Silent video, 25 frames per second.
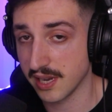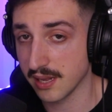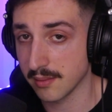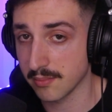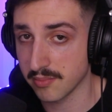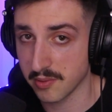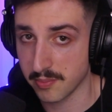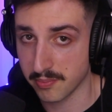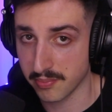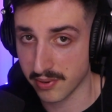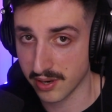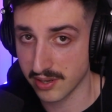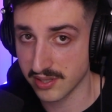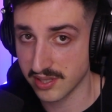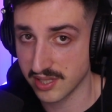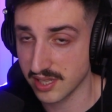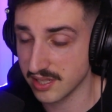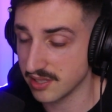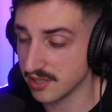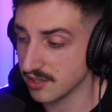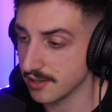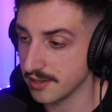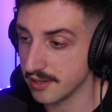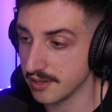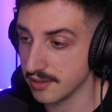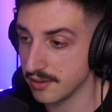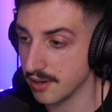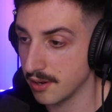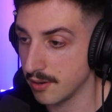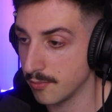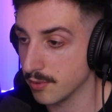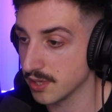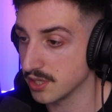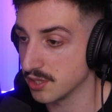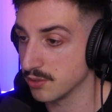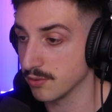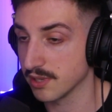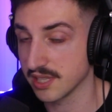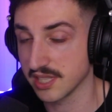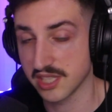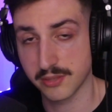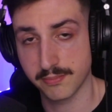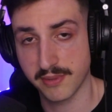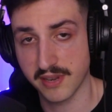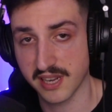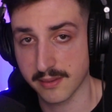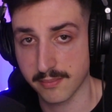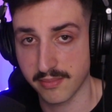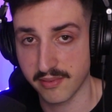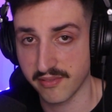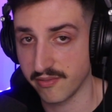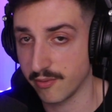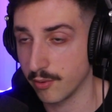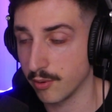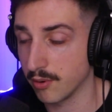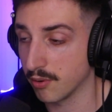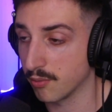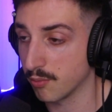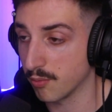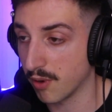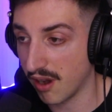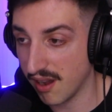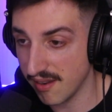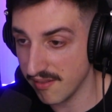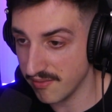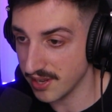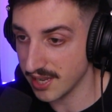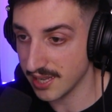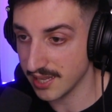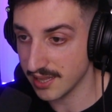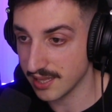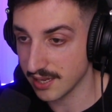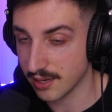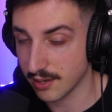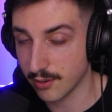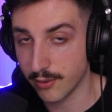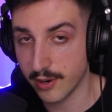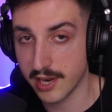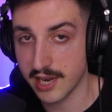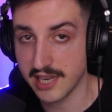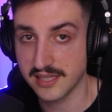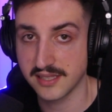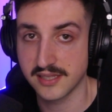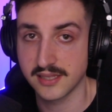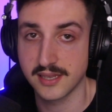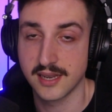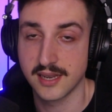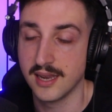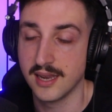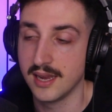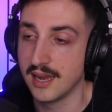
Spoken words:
up the process so you know what to expect before arriving at the quest.